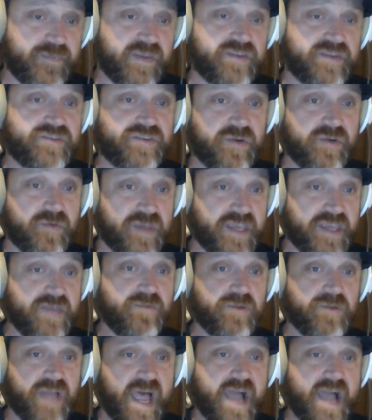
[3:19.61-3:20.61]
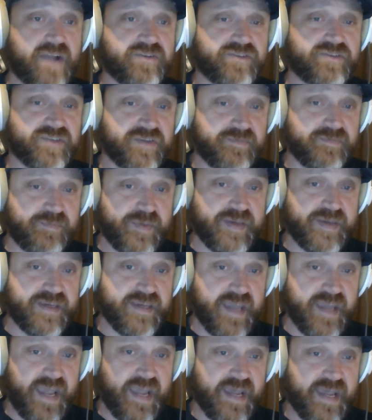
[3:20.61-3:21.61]
So he will actually
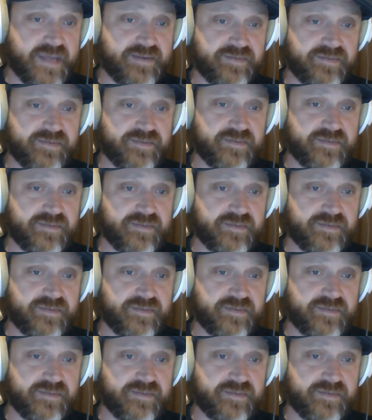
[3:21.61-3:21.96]
be at